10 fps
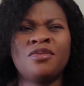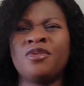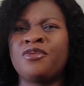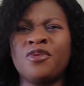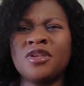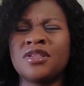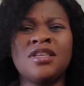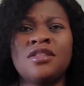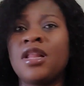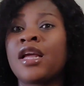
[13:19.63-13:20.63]
the first
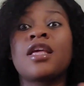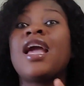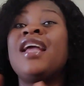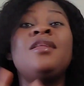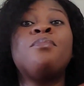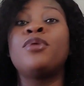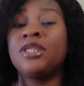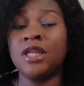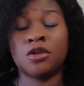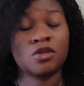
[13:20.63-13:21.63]
thing, like anybody
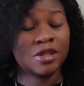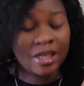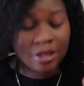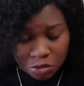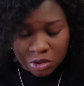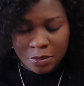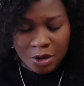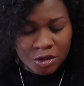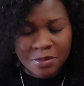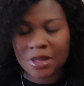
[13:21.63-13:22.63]
that is close to my
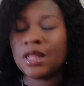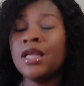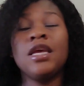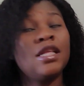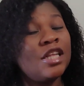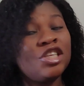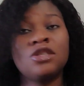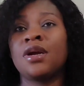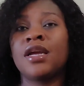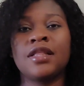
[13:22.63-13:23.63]
husband in
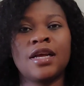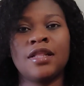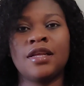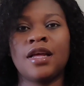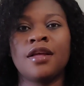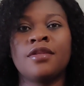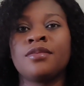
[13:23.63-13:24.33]
Nigeria, in Canada,